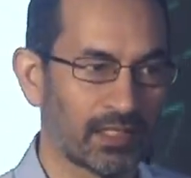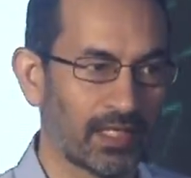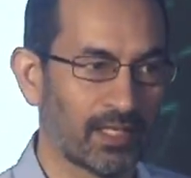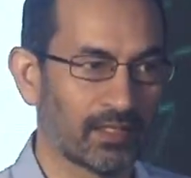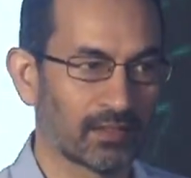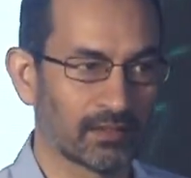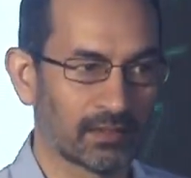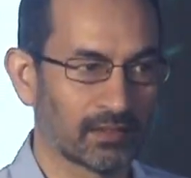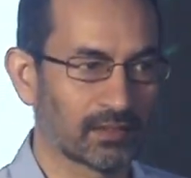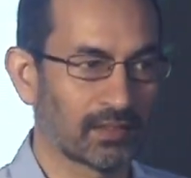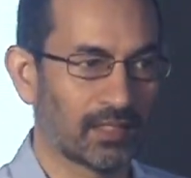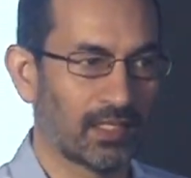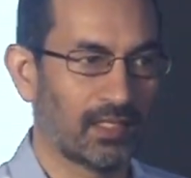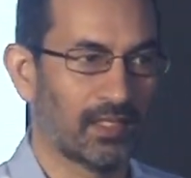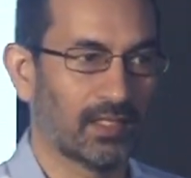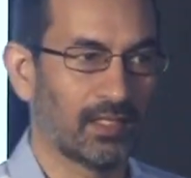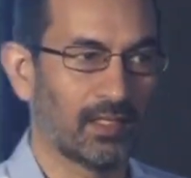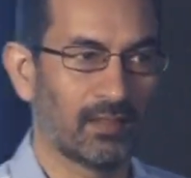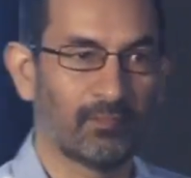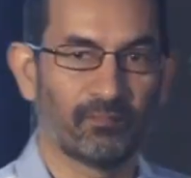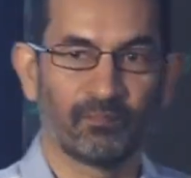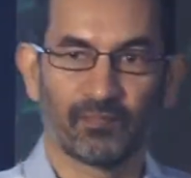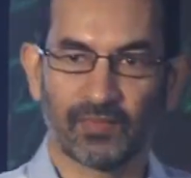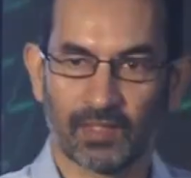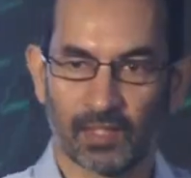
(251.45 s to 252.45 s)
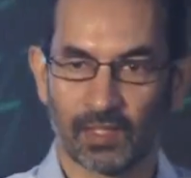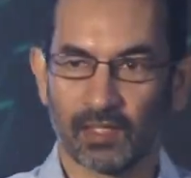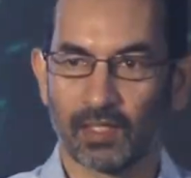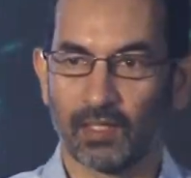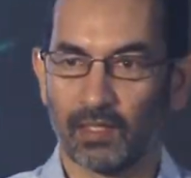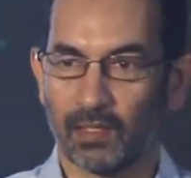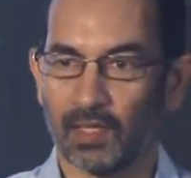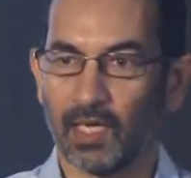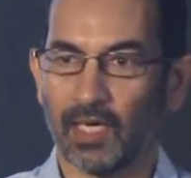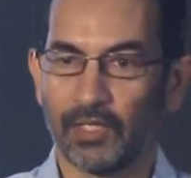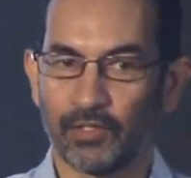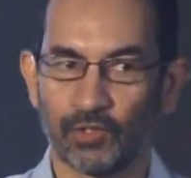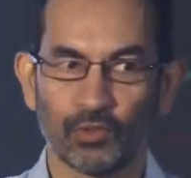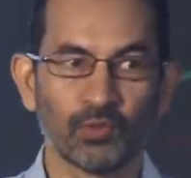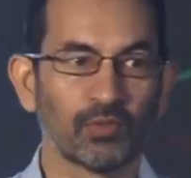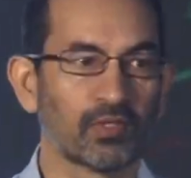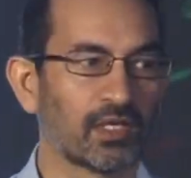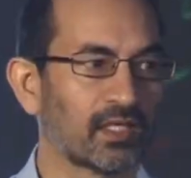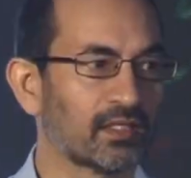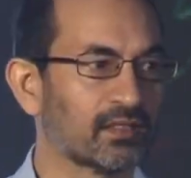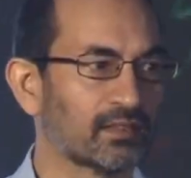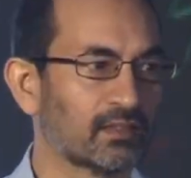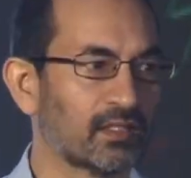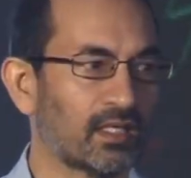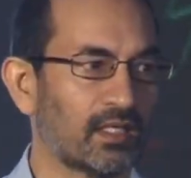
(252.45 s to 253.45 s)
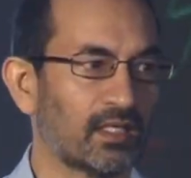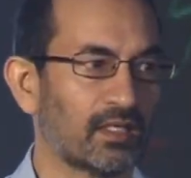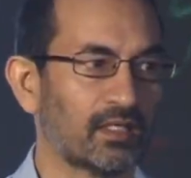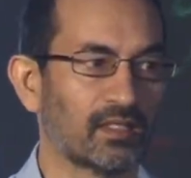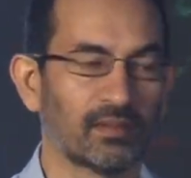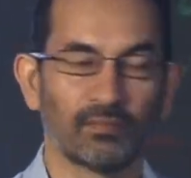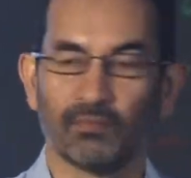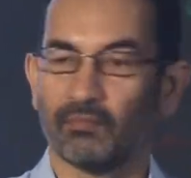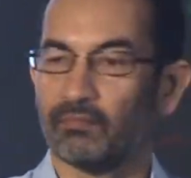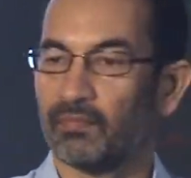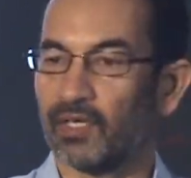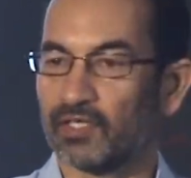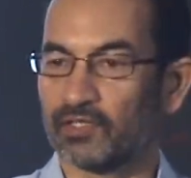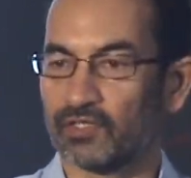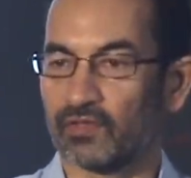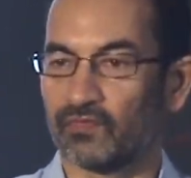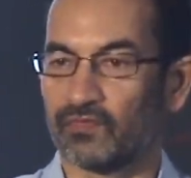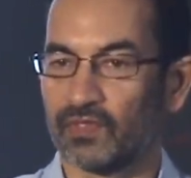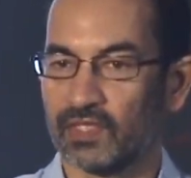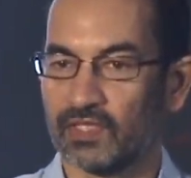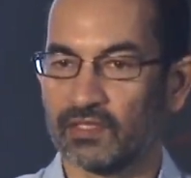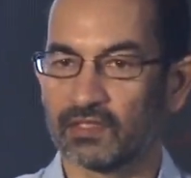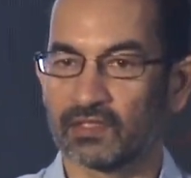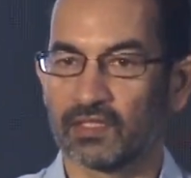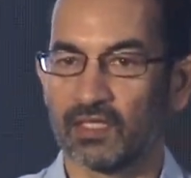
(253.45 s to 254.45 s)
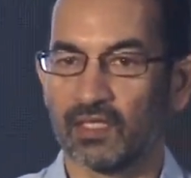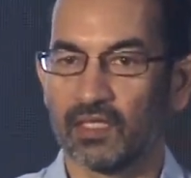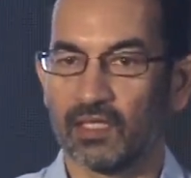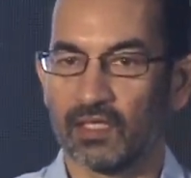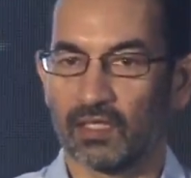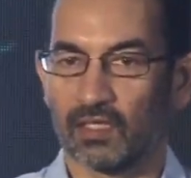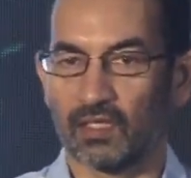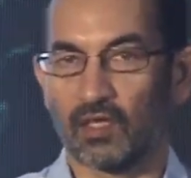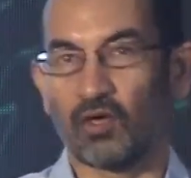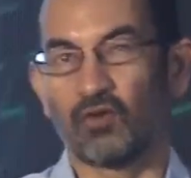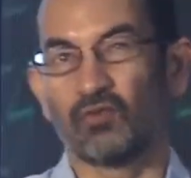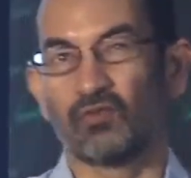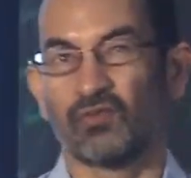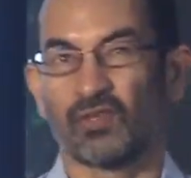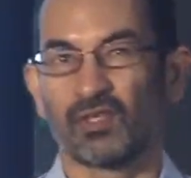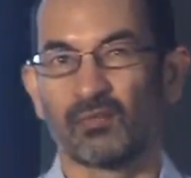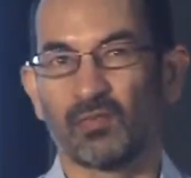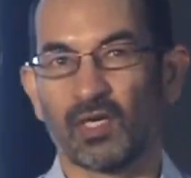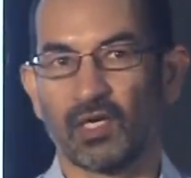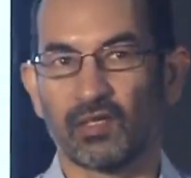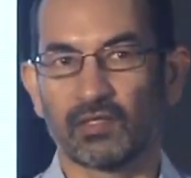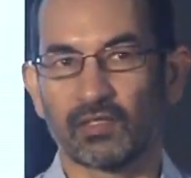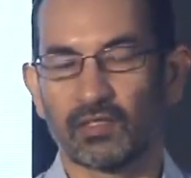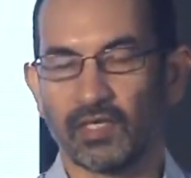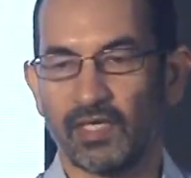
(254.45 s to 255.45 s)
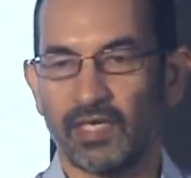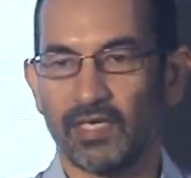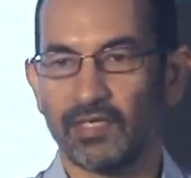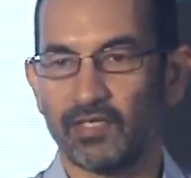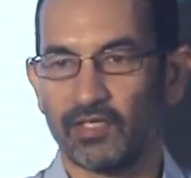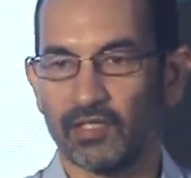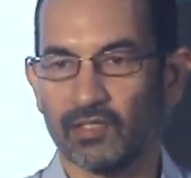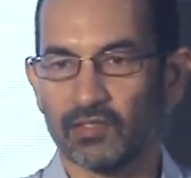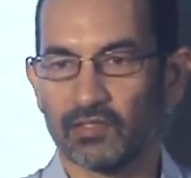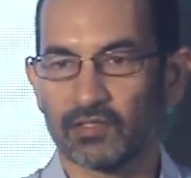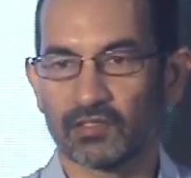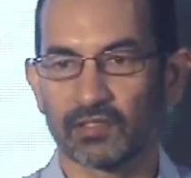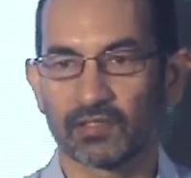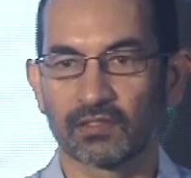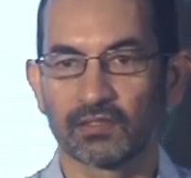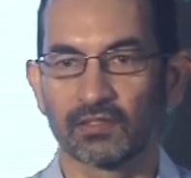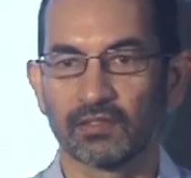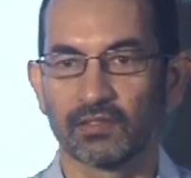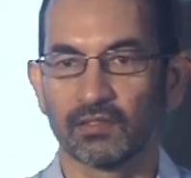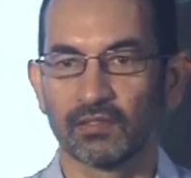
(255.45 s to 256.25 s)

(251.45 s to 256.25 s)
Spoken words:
And I do run a bunch of these now for about 8 years